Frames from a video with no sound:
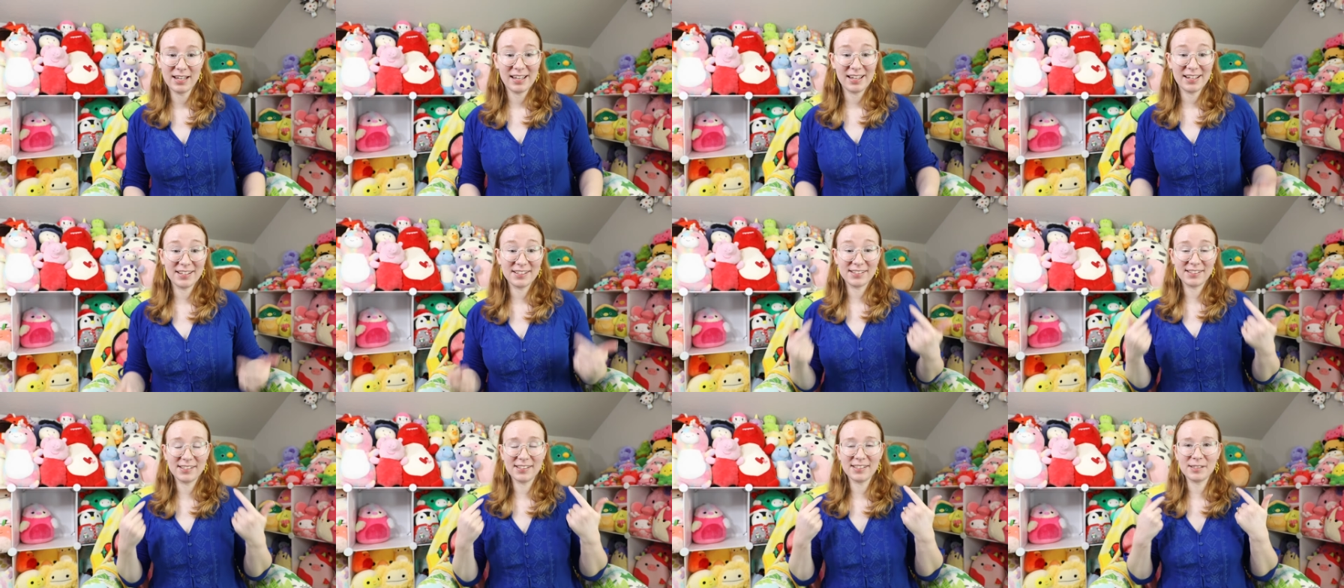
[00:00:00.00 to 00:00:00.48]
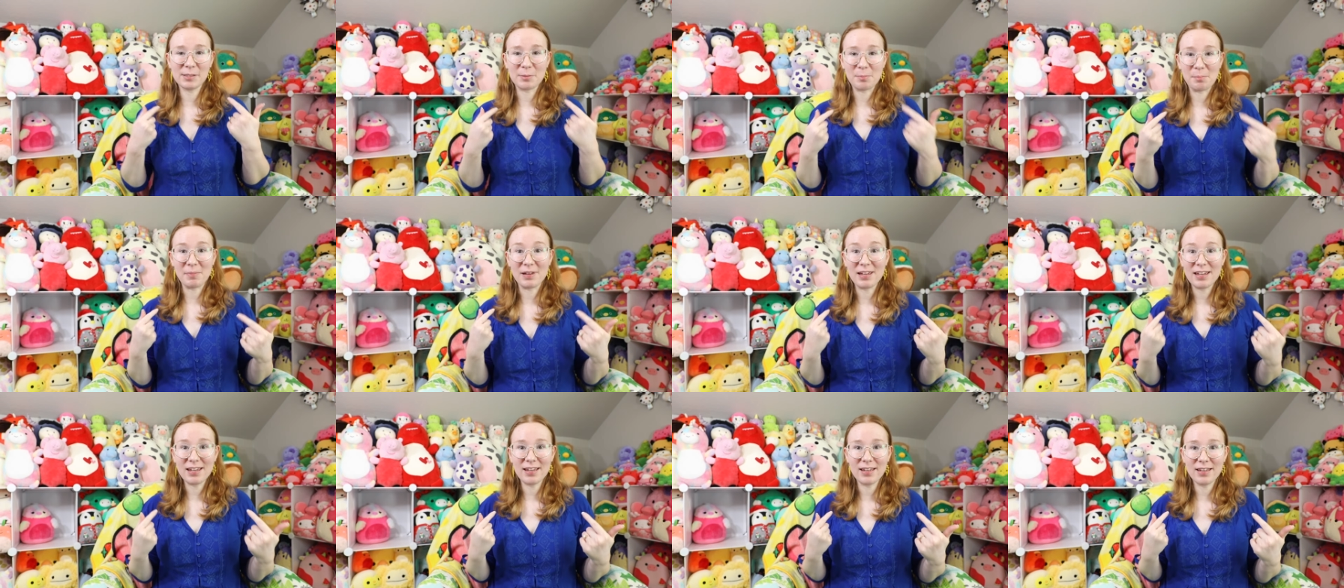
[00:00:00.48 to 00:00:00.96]
Is this
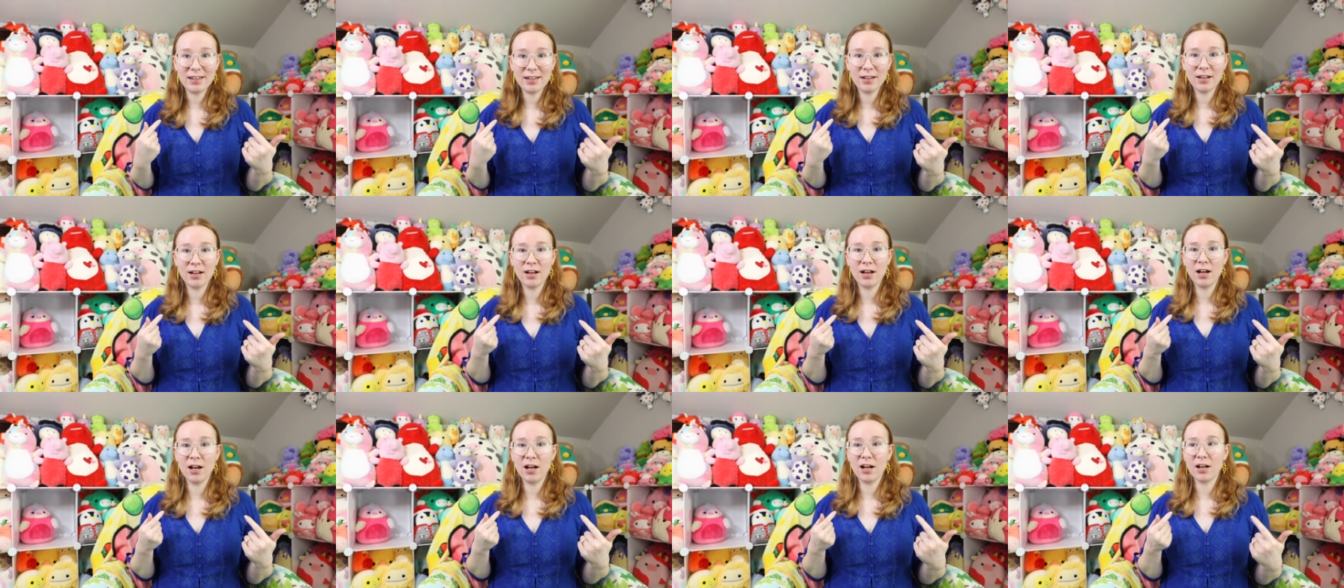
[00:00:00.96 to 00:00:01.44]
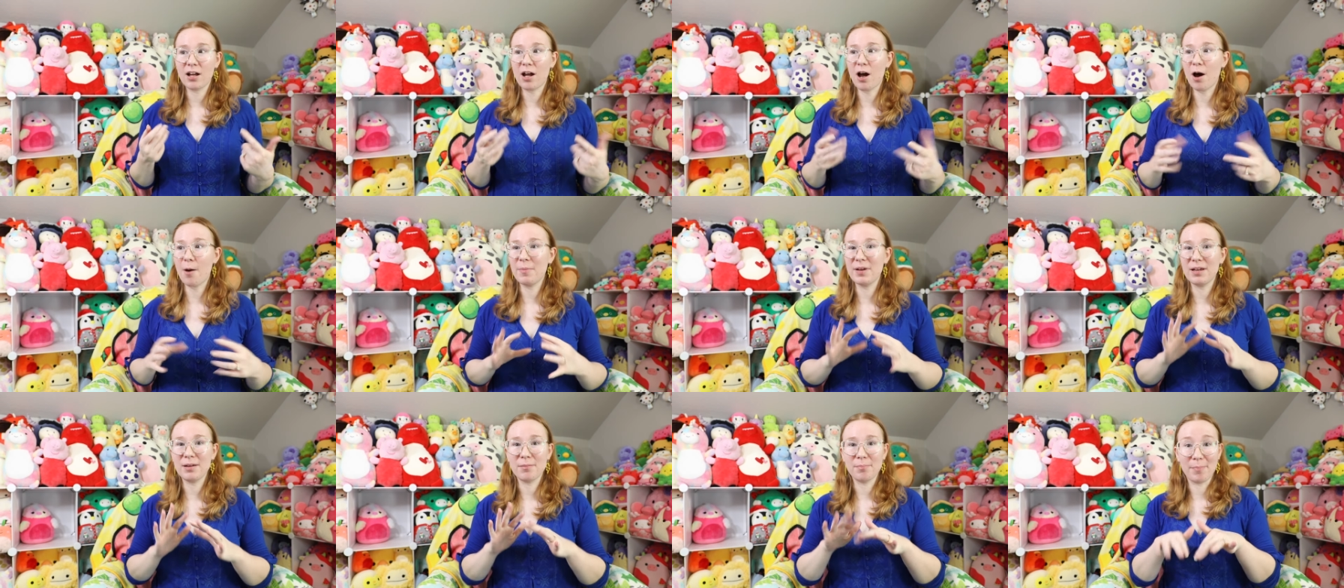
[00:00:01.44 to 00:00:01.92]
me
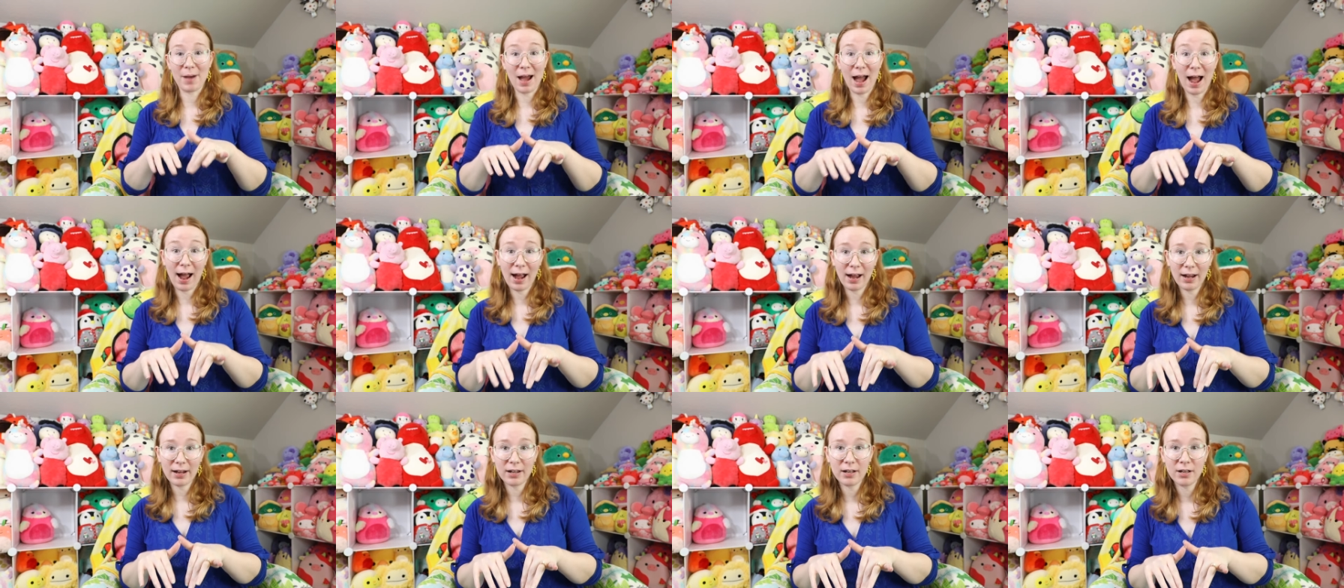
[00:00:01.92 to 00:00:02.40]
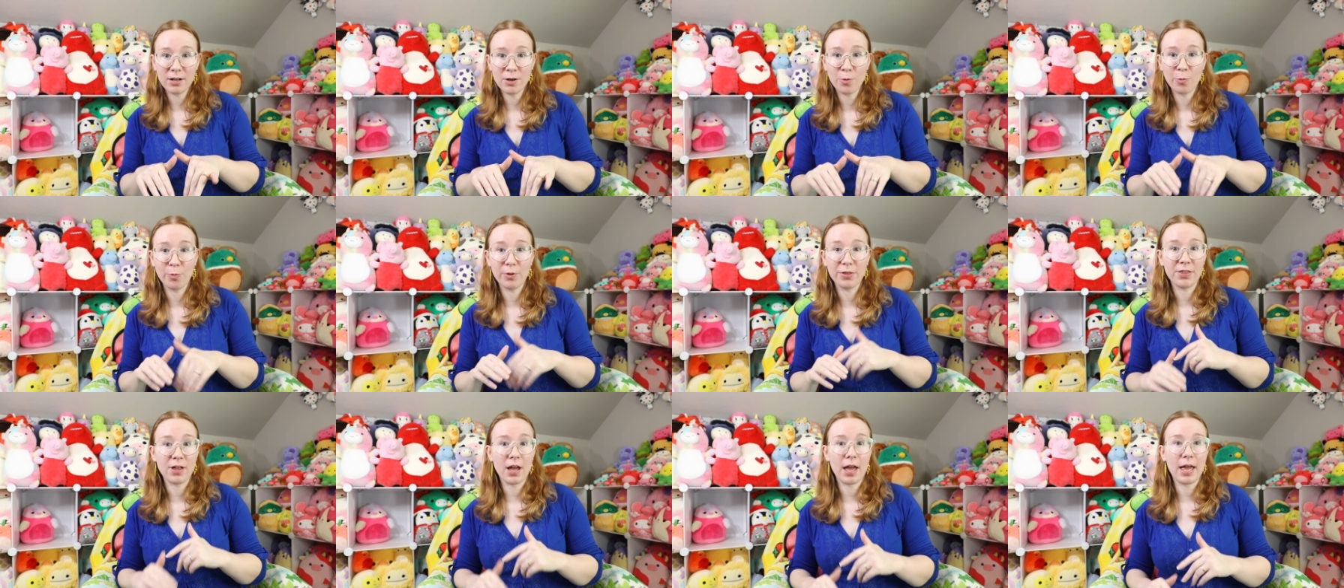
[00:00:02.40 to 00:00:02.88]
coming back
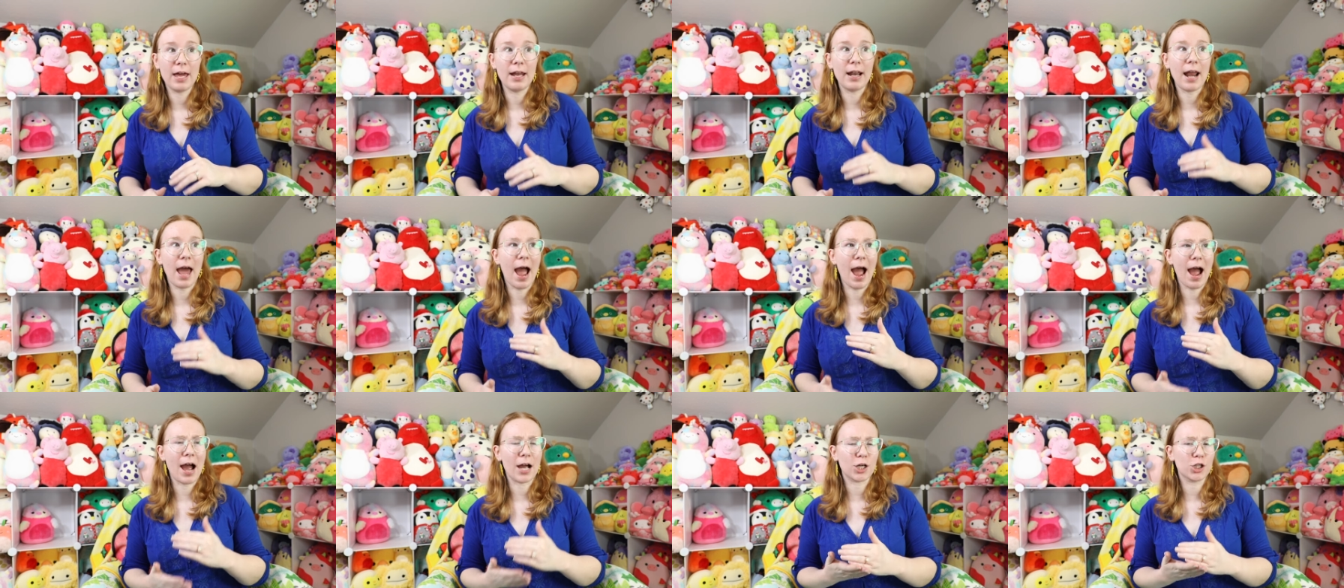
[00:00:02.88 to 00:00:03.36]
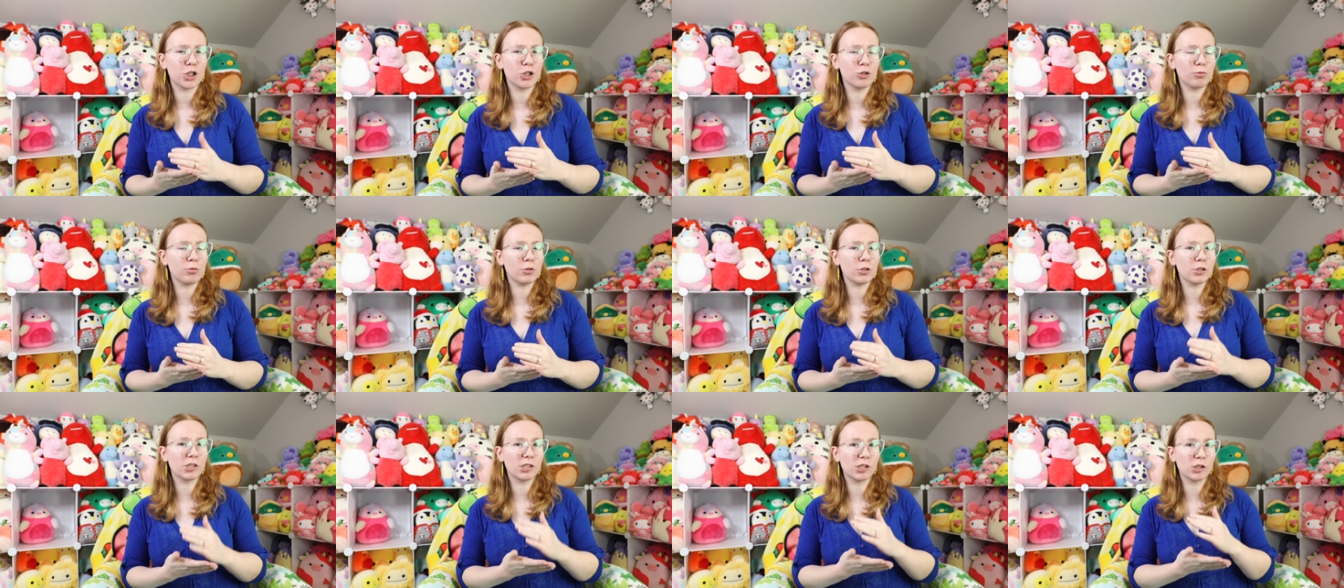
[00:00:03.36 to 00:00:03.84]
with an
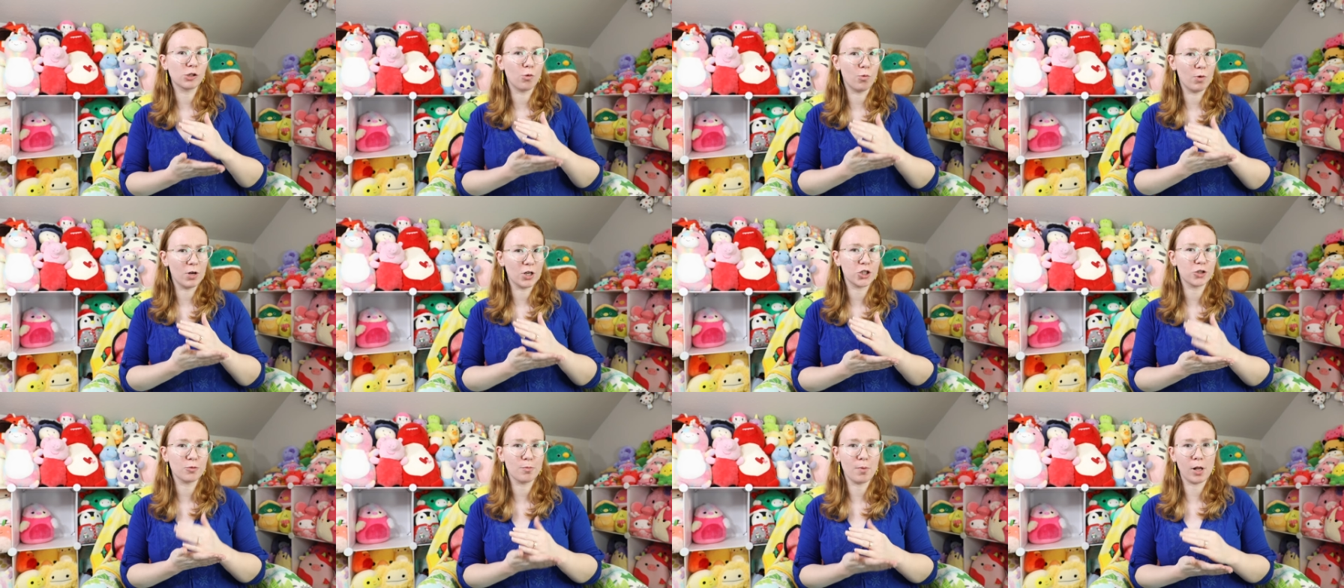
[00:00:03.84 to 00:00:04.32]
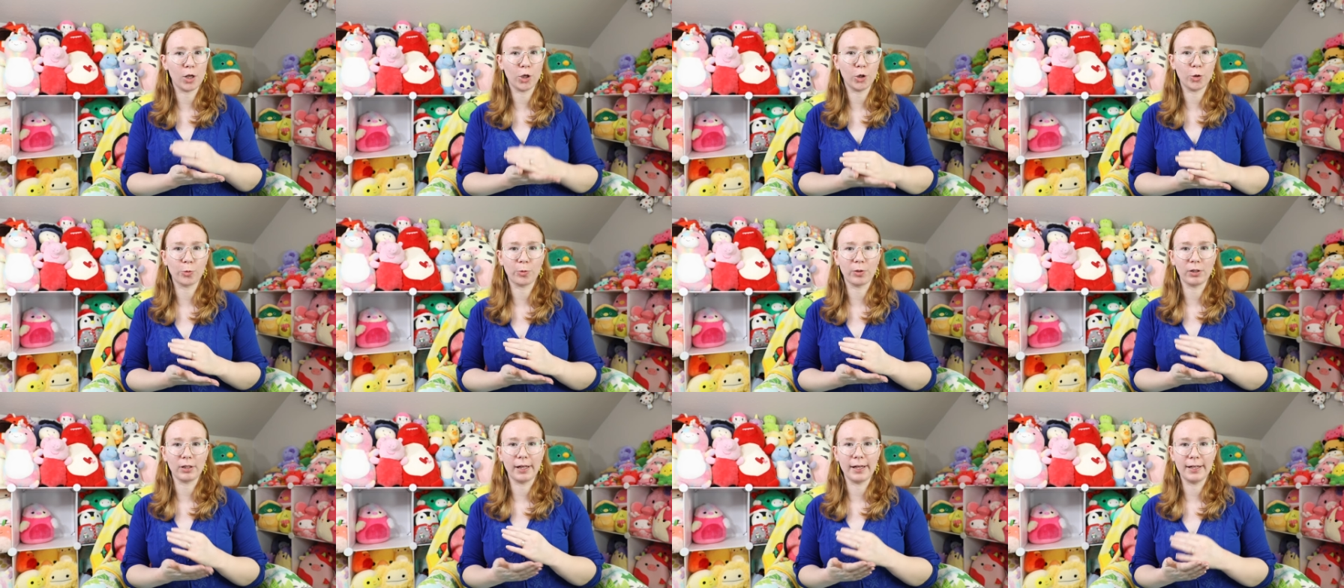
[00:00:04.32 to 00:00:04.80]
actual
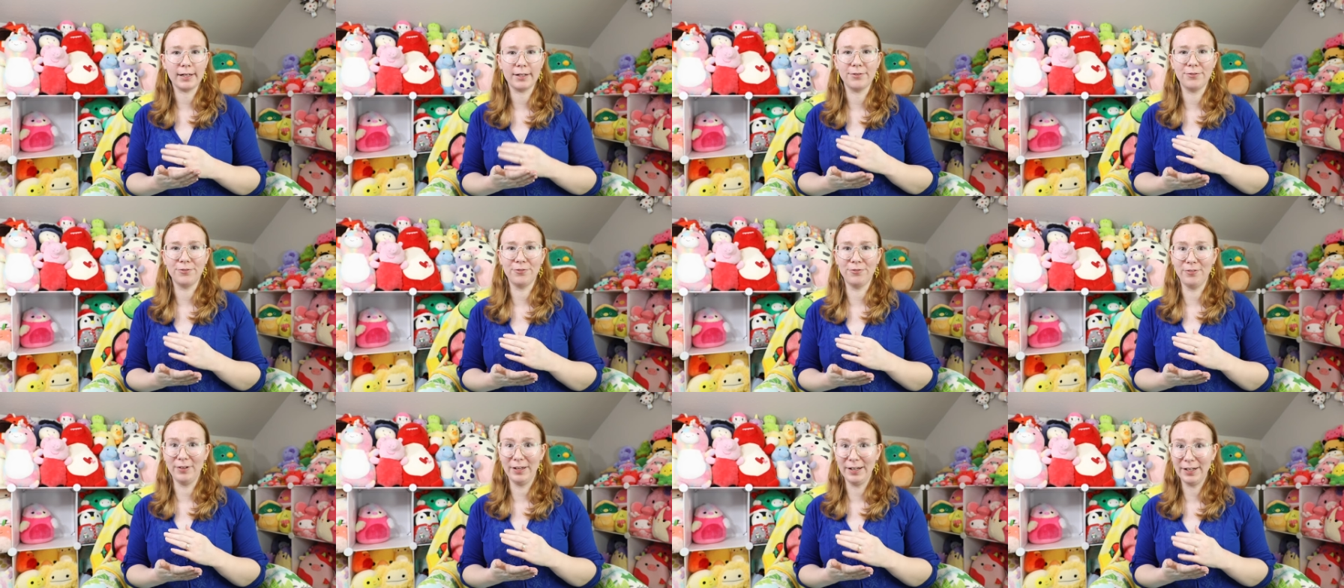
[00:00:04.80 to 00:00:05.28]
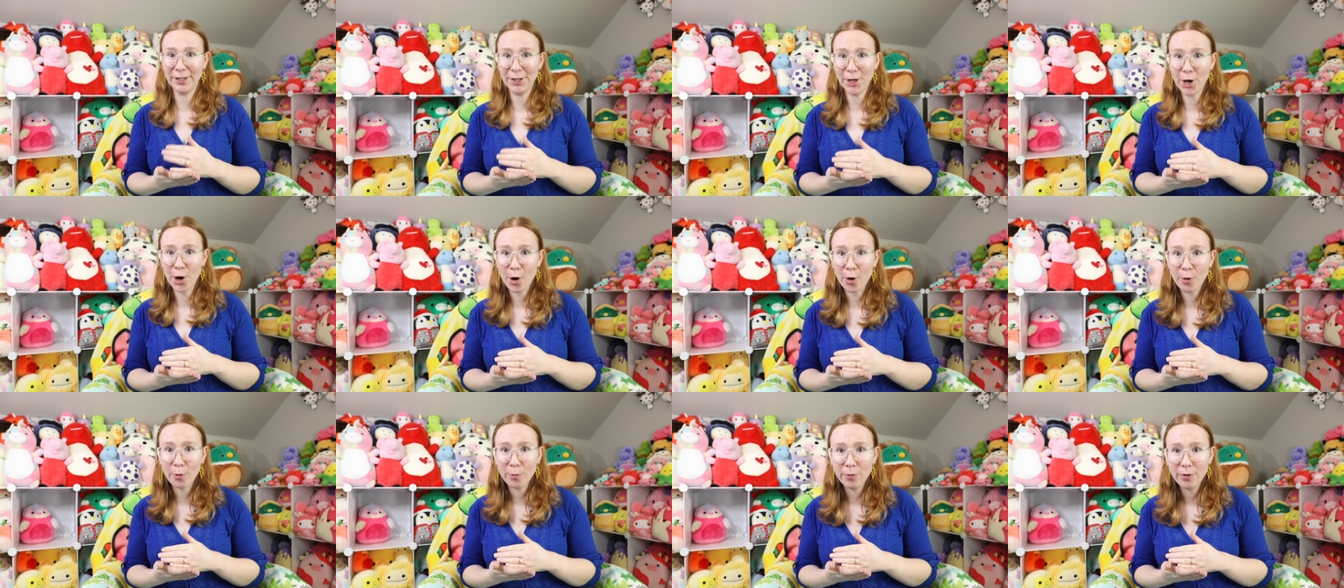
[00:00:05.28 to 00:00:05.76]
Squishmallow related
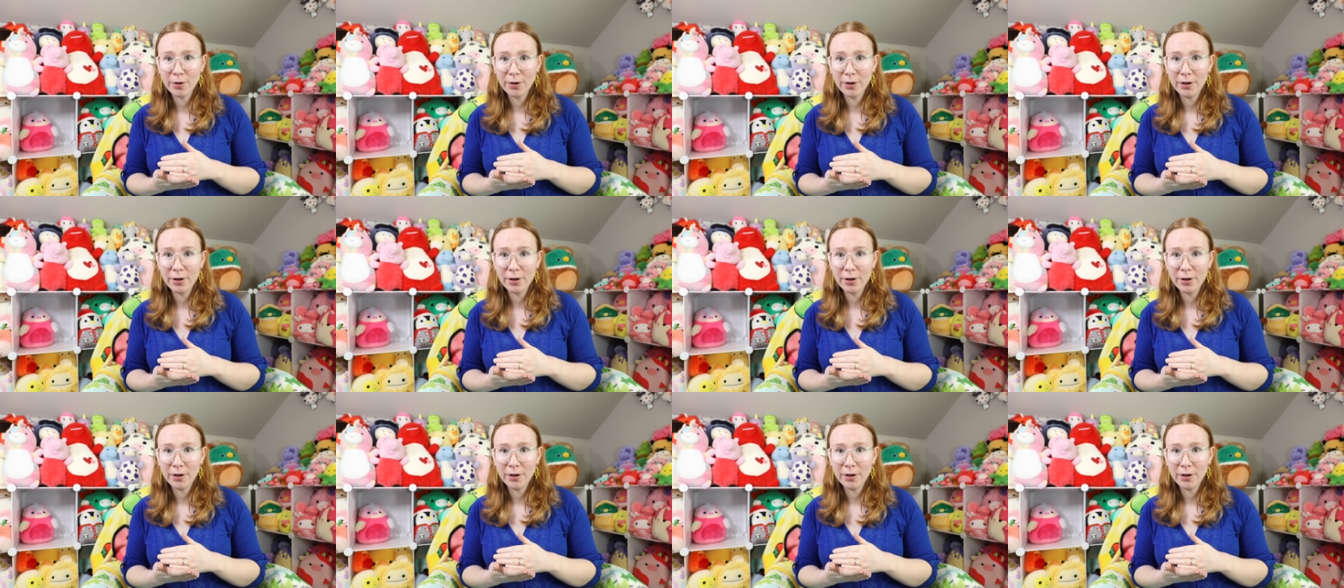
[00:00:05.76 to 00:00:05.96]
video?